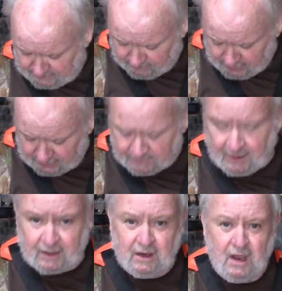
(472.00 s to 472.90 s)
What do you
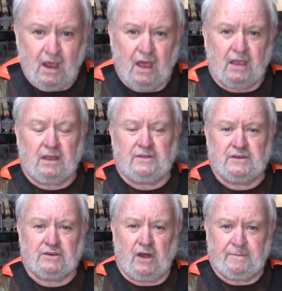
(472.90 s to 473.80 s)
expect? I got
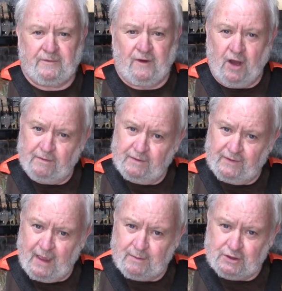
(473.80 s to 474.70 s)
this off, off of
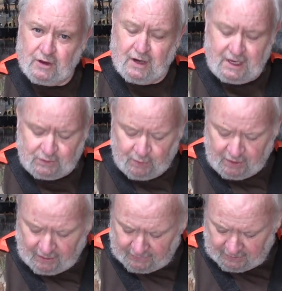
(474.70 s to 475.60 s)
Amazon last
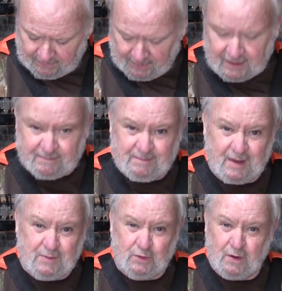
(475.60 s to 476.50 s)
winter. I think I paid
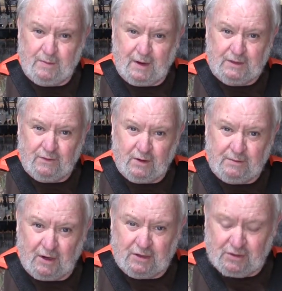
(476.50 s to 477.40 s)
maybe twenty bucks for it,
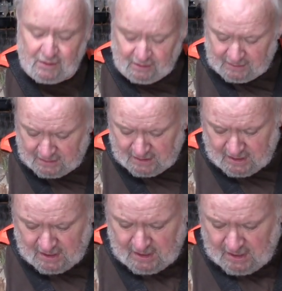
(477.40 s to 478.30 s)
I'm not sure.
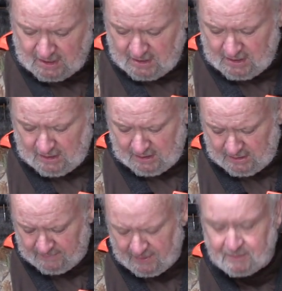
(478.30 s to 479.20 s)
Uh,
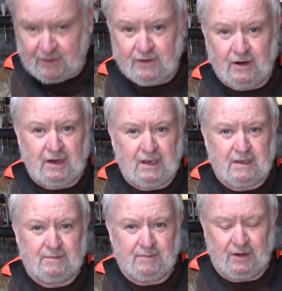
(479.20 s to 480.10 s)
maybe thirty.
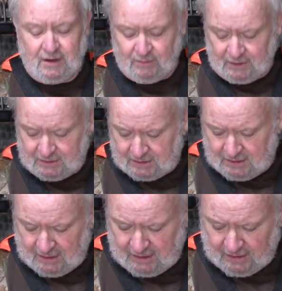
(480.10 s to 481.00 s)
But anyways,
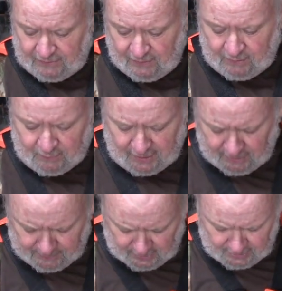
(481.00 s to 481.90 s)
uh, I thought it would
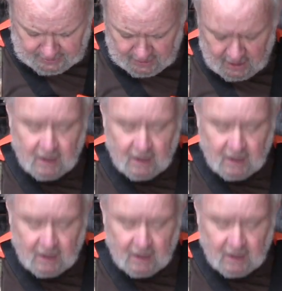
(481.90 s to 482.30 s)
help a lot.